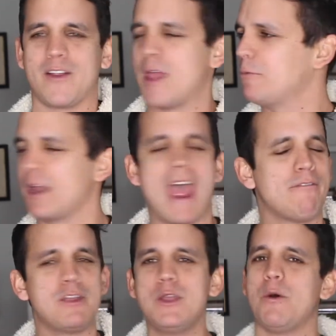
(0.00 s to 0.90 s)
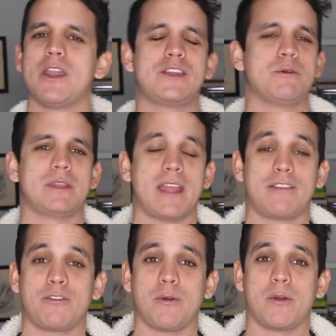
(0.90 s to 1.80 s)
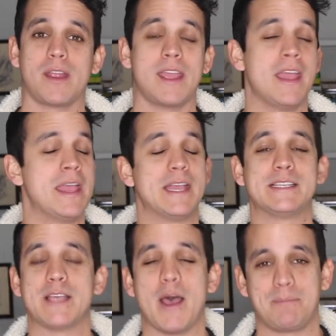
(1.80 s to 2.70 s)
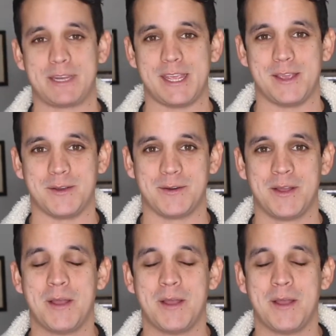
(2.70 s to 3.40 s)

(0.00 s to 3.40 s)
And whatever you want to do with that story is up to you.